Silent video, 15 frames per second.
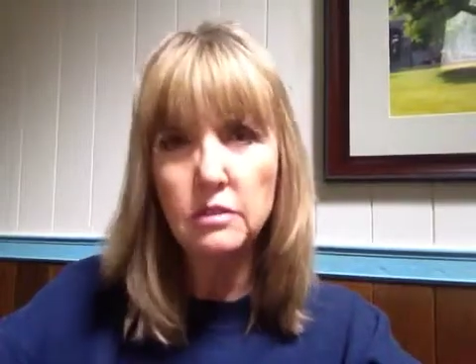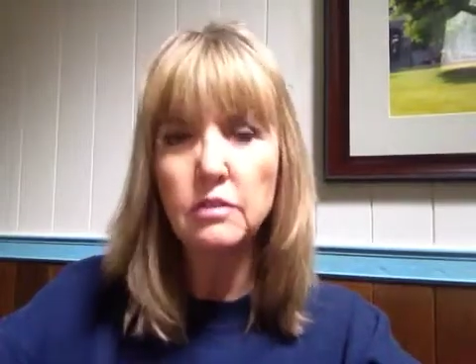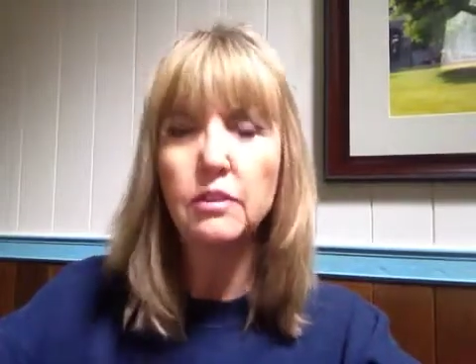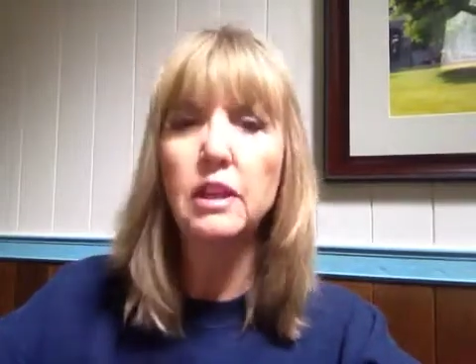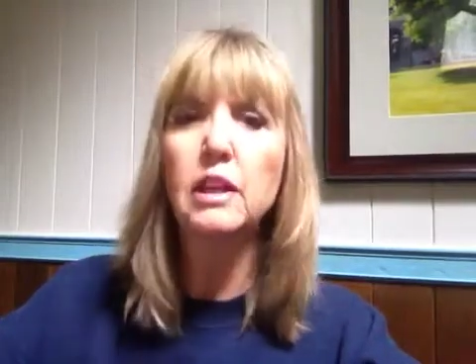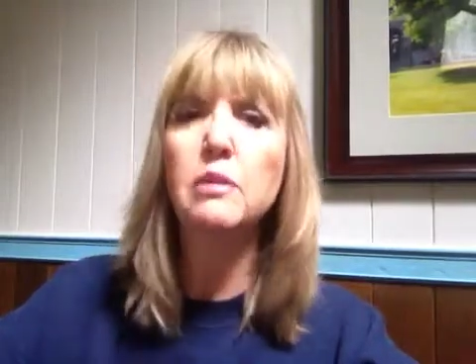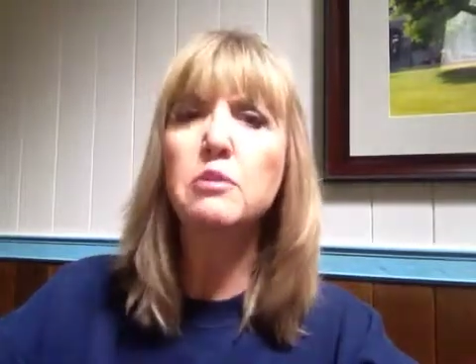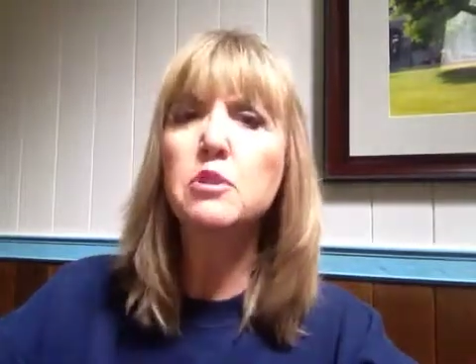If
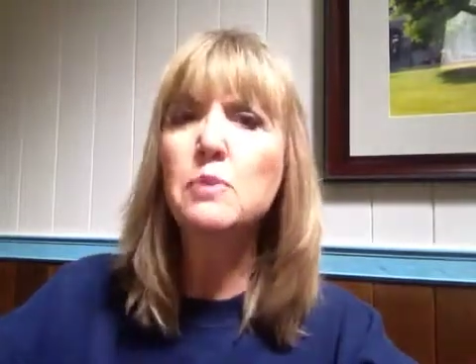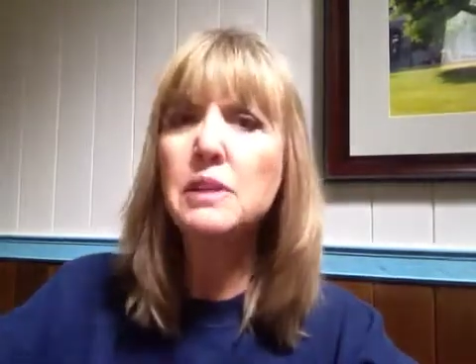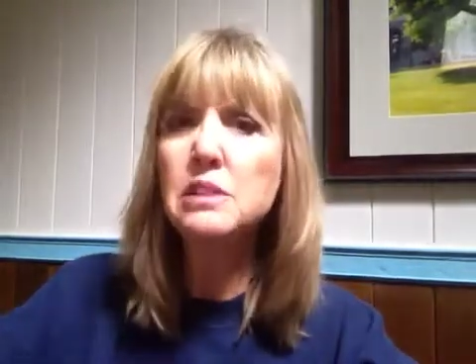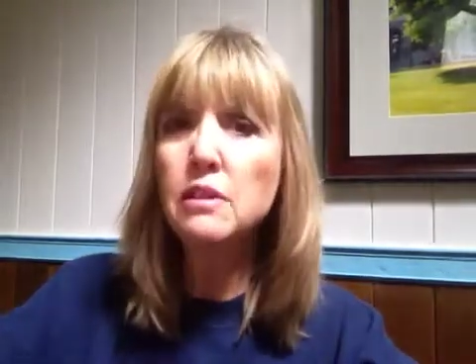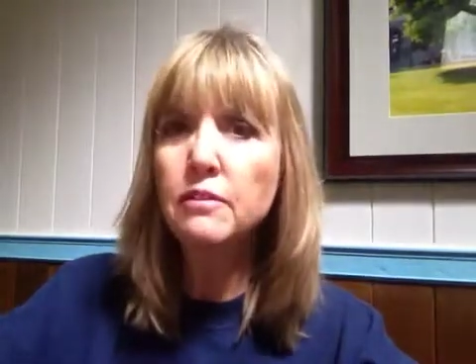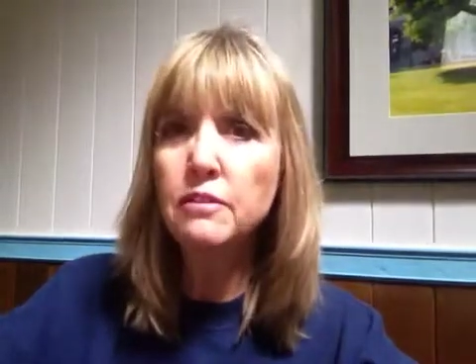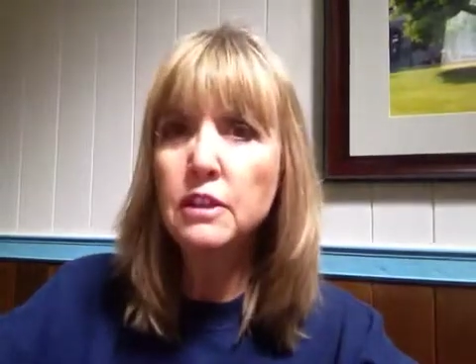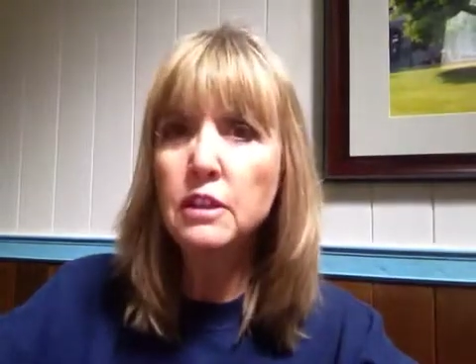I catch
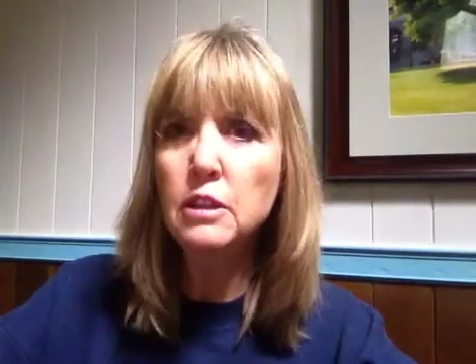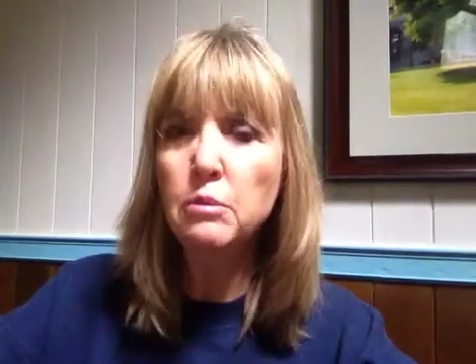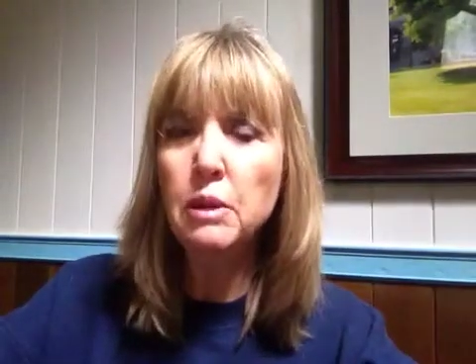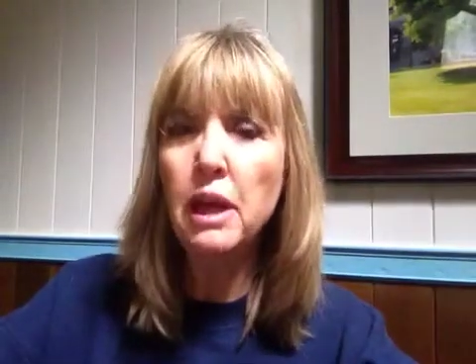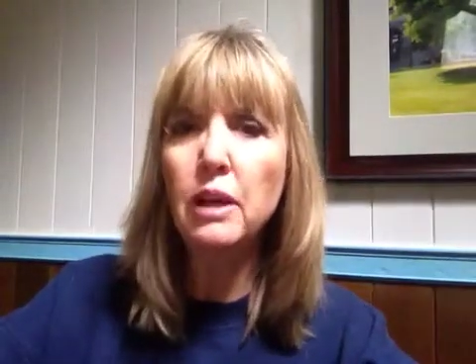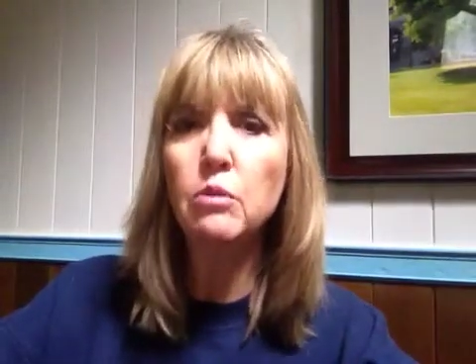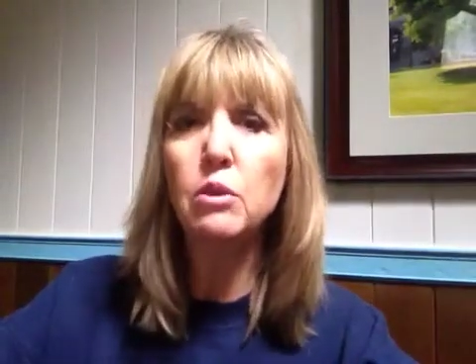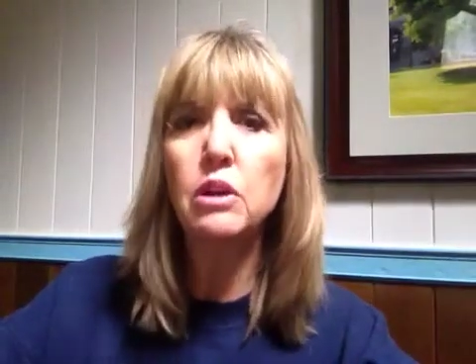myself feeding the
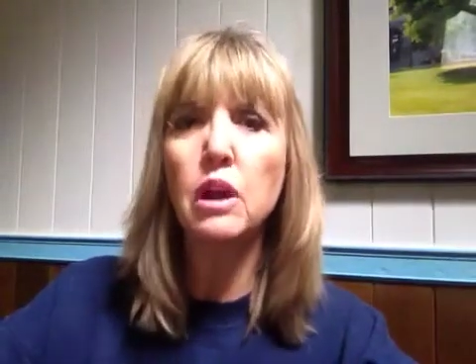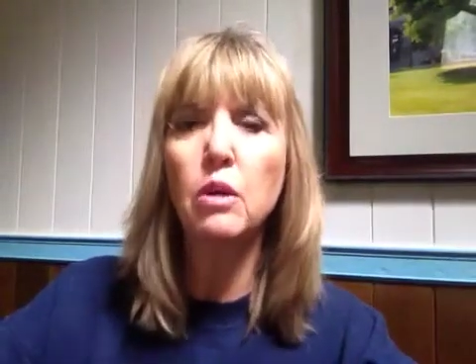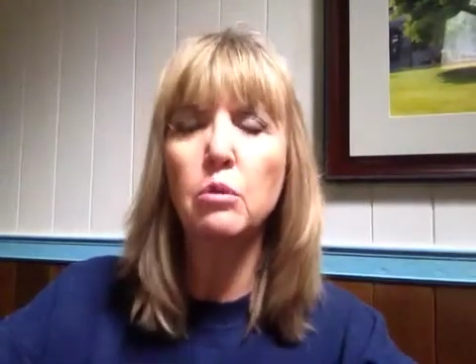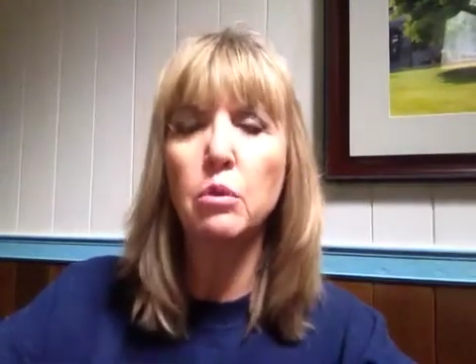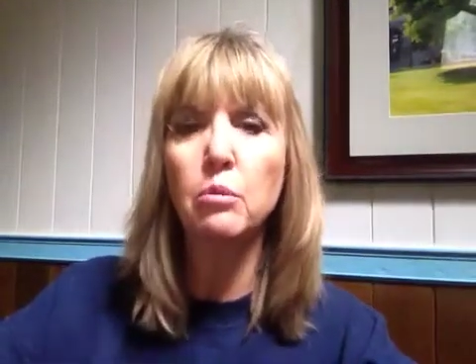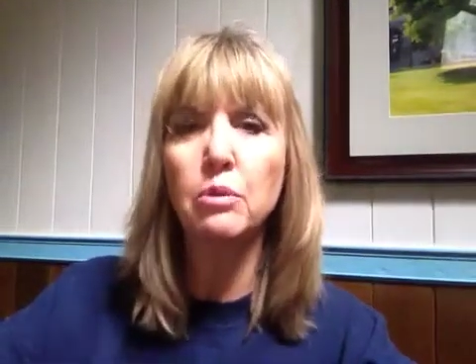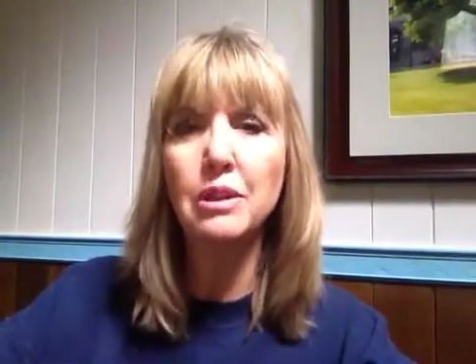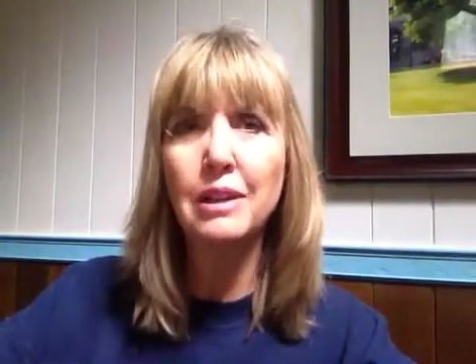black one, I
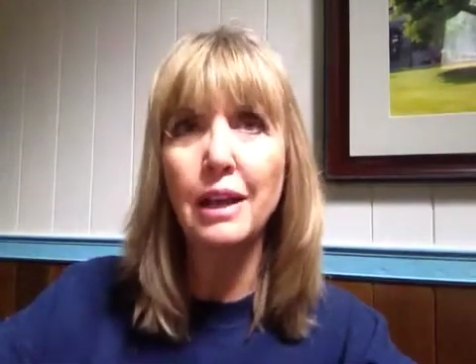will